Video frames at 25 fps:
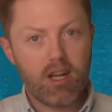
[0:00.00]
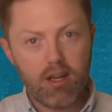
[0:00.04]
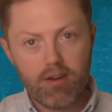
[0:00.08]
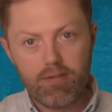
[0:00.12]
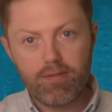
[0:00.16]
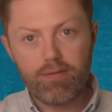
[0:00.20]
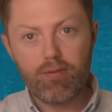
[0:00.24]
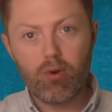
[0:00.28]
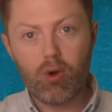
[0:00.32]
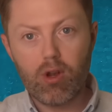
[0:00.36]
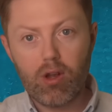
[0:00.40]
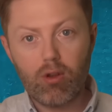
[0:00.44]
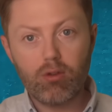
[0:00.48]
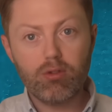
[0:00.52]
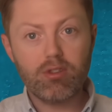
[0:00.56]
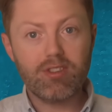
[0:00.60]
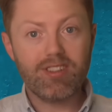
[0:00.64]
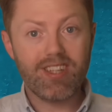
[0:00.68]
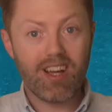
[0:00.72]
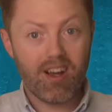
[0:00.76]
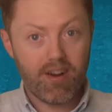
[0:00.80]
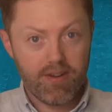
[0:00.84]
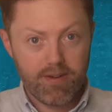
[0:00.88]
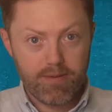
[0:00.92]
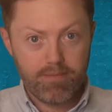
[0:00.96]
For a long
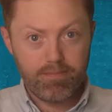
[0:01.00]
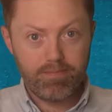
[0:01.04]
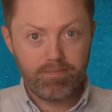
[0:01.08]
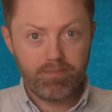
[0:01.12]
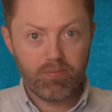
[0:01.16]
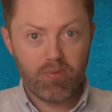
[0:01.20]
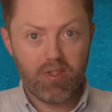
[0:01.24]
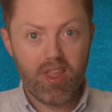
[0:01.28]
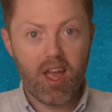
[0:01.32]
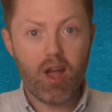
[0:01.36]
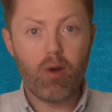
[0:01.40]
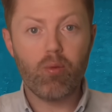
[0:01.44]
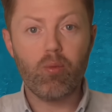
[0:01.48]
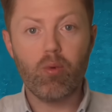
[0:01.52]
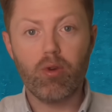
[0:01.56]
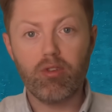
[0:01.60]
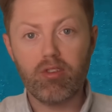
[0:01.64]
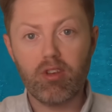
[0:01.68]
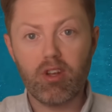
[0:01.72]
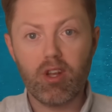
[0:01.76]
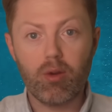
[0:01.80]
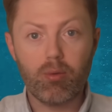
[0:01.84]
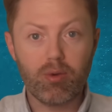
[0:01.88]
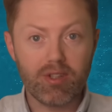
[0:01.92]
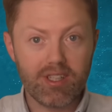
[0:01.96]
time, that
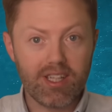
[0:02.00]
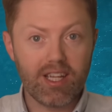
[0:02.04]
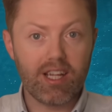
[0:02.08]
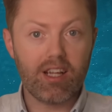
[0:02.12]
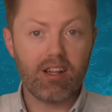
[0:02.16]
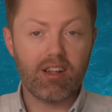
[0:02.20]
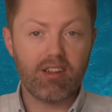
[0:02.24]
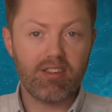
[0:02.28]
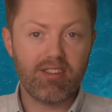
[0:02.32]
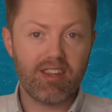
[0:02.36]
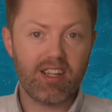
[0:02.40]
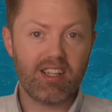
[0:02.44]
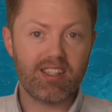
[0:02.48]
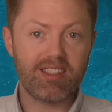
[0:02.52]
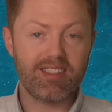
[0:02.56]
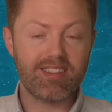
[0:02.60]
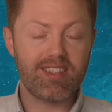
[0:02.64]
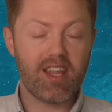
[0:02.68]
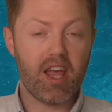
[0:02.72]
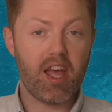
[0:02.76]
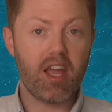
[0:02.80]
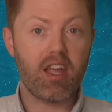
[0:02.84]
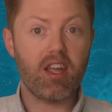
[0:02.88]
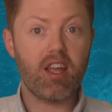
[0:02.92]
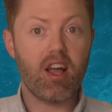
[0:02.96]
wasn't a ridiculous thing to
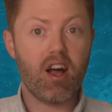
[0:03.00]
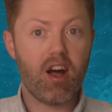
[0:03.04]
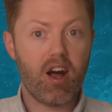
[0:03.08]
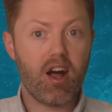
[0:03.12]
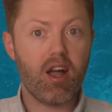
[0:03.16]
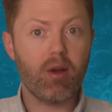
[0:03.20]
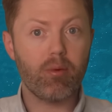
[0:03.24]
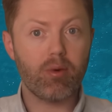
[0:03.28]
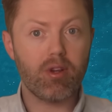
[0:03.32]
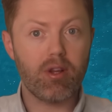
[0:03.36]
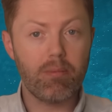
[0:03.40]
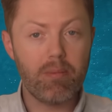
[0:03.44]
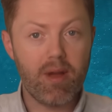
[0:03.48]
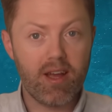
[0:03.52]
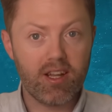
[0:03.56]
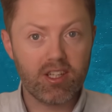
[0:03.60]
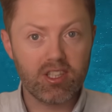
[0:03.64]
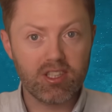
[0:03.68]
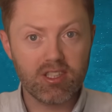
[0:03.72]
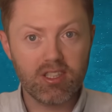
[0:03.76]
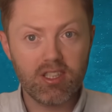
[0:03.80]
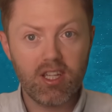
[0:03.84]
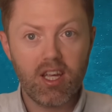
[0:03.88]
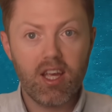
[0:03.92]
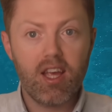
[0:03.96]
say, I would
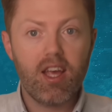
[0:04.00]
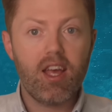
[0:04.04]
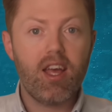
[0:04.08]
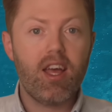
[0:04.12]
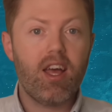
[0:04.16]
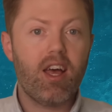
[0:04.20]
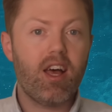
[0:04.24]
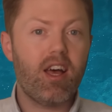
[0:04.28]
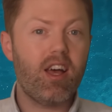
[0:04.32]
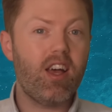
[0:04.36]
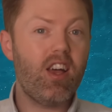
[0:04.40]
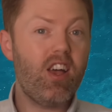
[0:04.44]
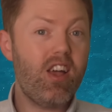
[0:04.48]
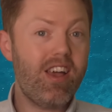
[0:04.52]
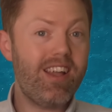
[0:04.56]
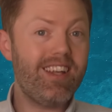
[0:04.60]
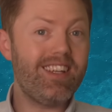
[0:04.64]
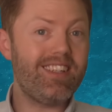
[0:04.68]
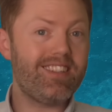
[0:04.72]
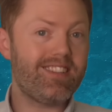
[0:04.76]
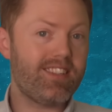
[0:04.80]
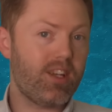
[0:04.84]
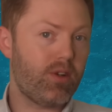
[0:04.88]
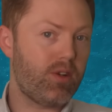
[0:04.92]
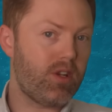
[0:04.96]
imagine.
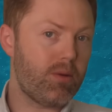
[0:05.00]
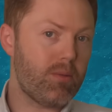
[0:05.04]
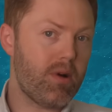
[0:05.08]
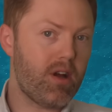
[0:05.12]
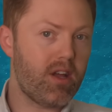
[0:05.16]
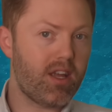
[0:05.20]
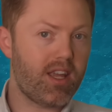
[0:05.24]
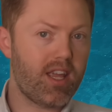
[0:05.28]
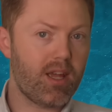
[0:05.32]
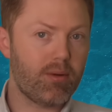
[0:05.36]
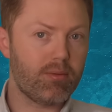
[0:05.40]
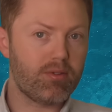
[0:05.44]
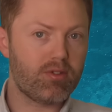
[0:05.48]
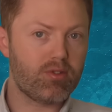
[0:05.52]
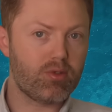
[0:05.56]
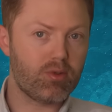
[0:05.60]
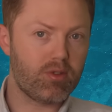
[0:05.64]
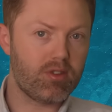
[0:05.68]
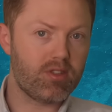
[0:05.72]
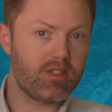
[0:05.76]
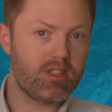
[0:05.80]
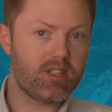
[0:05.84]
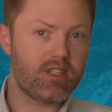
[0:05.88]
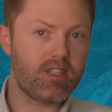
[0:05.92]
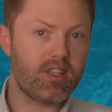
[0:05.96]
Early sodium-ion
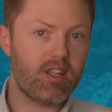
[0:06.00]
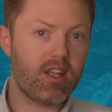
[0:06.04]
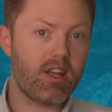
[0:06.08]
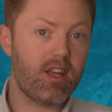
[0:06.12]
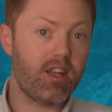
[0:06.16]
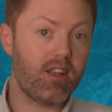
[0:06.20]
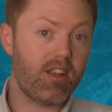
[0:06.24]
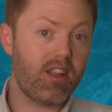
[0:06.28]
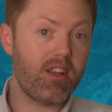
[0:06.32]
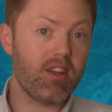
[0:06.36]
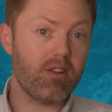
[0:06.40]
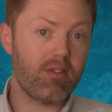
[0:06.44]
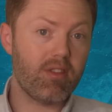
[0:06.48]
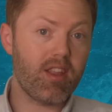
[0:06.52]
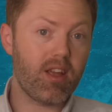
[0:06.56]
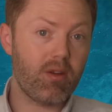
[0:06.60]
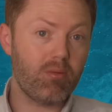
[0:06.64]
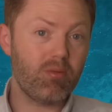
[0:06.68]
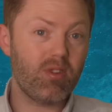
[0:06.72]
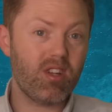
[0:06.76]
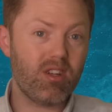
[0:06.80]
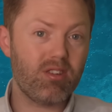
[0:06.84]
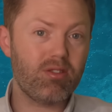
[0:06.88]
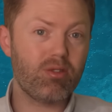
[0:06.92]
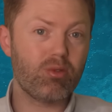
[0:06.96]
chemistries, you know,
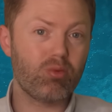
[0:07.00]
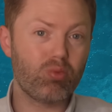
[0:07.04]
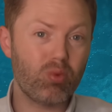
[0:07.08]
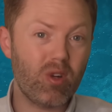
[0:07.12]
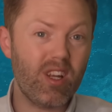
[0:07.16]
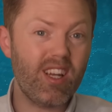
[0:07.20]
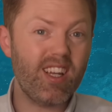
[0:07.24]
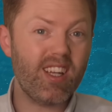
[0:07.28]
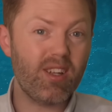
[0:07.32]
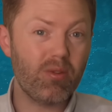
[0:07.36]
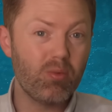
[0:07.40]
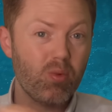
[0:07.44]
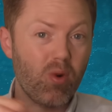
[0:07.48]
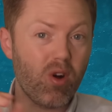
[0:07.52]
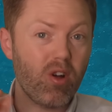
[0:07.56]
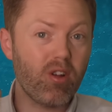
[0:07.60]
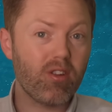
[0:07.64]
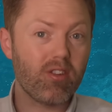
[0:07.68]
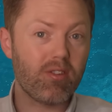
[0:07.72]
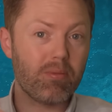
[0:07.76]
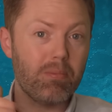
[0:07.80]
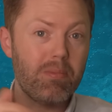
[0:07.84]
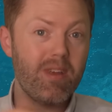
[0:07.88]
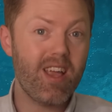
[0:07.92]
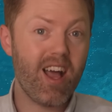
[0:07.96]
that really
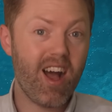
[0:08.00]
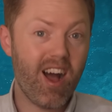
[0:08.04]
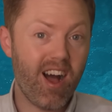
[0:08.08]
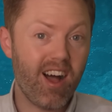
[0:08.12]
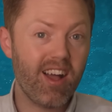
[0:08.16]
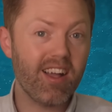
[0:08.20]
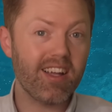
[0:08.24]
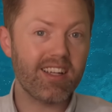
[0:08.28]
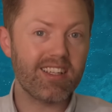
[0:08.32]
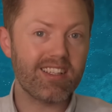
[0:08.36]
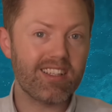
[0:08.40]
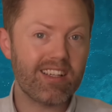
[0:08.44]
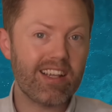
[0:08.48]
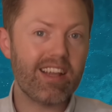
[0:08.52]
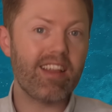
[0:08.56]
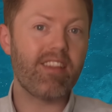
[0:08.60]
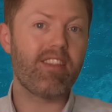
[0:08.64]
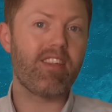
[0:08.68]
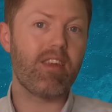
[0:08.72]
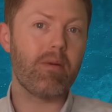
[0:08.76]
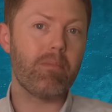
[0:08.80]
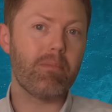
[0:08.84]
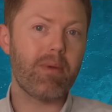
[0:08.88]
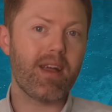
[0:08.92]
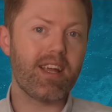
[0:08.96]
was behind
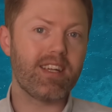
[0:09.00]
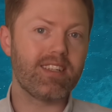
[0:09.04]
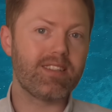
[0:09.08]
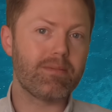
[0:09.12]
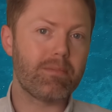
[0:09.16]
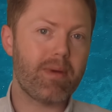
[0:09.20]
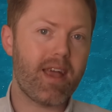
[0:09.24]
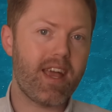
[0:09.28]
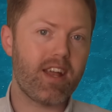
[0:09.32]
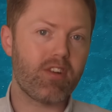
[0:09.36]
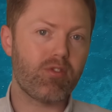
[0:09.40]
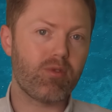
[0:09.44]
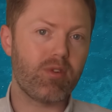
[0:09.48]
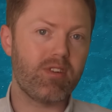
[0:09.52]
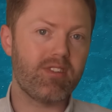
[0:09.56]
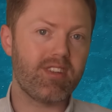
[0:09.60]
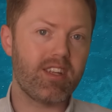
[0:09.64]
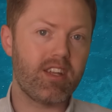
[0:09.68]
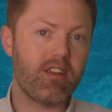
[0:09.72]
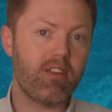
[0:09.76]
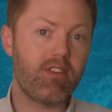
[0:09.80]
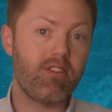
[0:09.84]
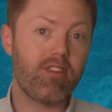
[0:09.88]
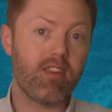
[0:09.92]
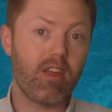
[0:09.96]
lithium-based batteries
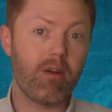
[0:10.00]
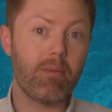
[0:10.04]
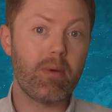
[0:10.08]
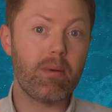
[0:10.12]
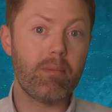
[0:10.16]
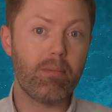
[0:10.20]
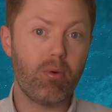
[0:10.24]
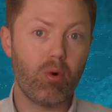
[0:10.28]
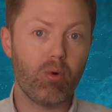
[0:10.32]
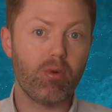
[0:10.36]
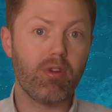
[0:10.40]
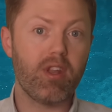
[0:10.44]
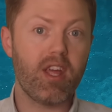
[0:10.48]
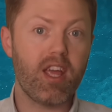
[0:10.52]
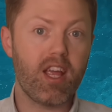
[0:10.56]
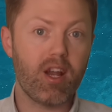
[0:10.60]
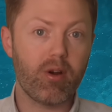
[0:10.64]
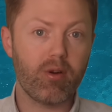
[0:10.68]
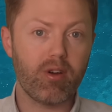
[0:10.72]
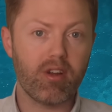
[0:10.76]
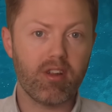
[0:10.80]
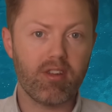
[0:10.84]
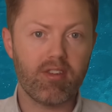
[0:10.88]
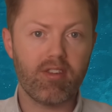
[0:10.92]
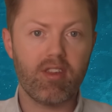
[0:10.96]
in some important
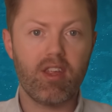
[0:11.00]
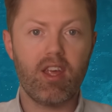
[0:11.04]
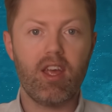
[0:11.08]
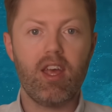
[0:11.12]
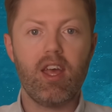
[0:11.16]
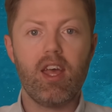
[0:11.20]
areas.